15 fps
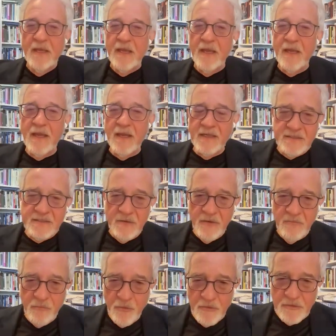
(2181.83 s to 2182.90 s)
as they're
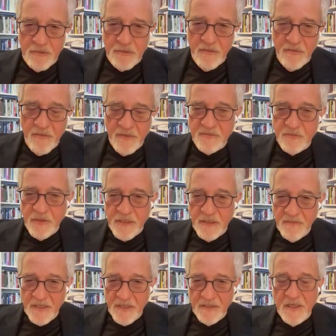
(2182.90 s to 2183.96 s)
reported in the Israeli
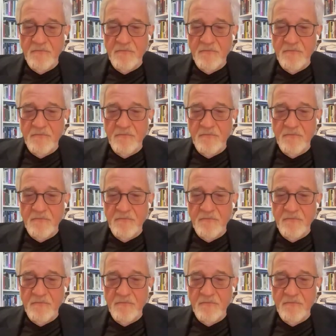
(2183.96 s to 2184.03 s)
media,